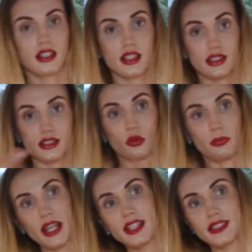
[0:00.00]
so
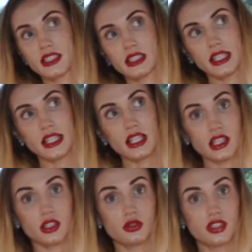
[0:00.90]

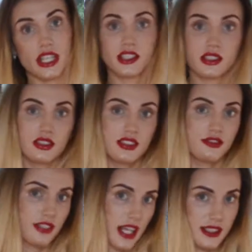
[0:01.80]
basically you take these
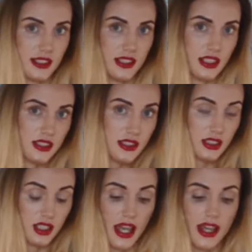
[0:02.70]
flax
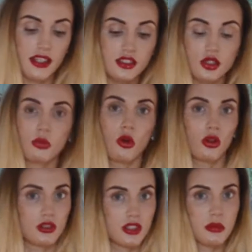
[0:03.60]
seeds and you
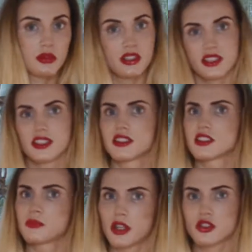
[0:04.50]
boil them in a
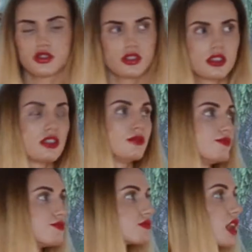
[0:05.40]
special
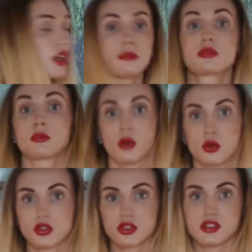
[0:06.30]

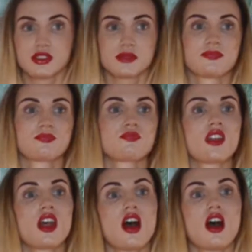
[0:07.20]
proportions
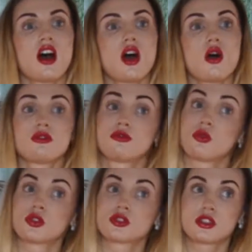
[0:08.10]
of
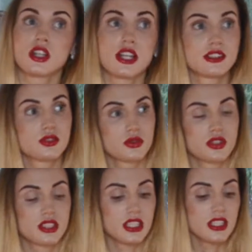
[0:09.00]
water and those
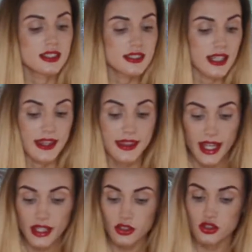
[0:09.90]
seeds, and
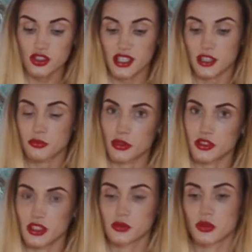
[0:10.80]
then you just get
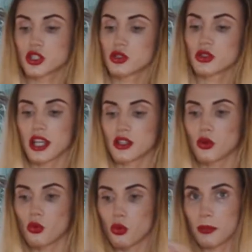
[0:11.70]
protein which you can
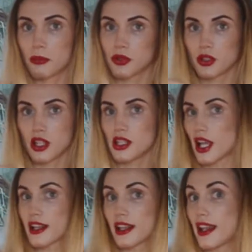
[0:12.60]
whip
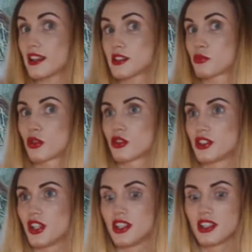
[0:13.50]
like eggs
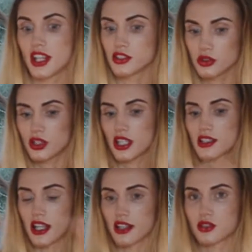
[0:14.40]
protein and you get
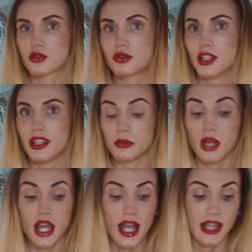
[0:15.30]
like a cream.
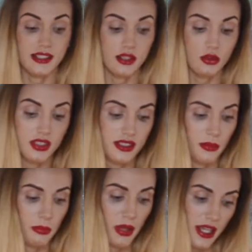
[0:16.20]
And so it's the
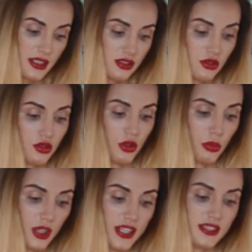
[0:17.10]
best to
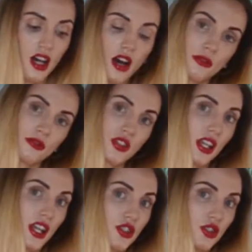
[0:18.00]
replace half of the
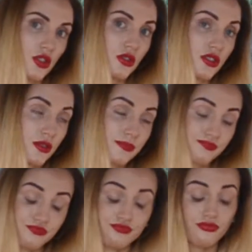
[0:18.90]
cashews
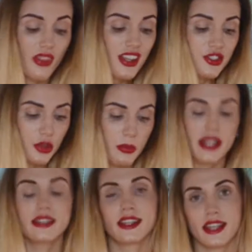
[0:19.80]
to
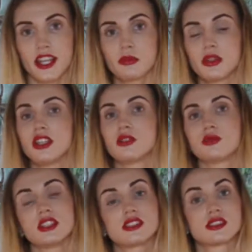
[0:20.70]
make the cake be
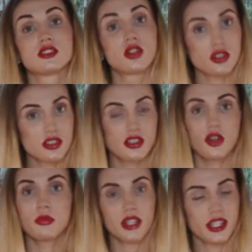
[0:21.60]
with not
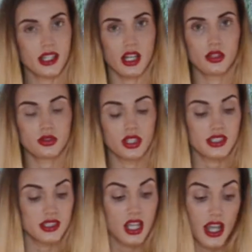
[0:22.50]
so many
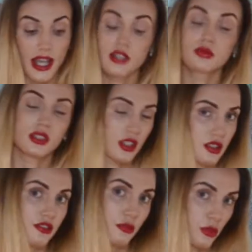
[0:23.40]
calories and with
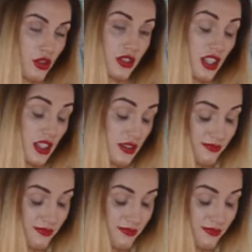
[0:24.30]
lots of protein.